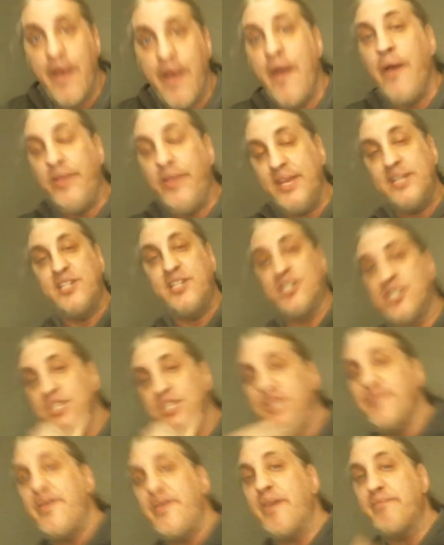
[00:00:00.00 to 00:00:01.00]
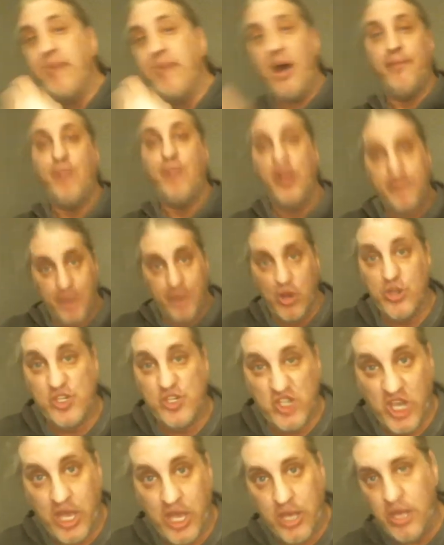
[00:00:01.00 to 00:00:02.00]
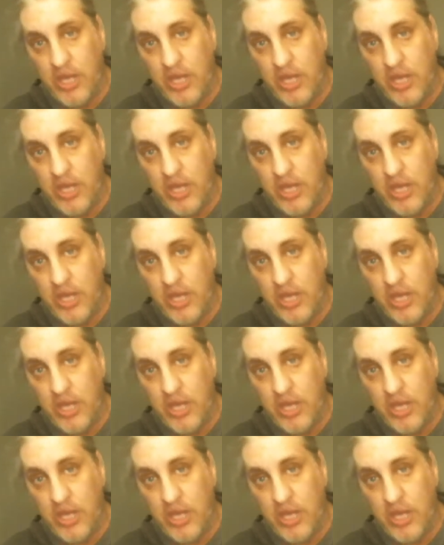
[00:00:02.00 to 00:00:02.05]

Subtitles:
the existence of that public persona,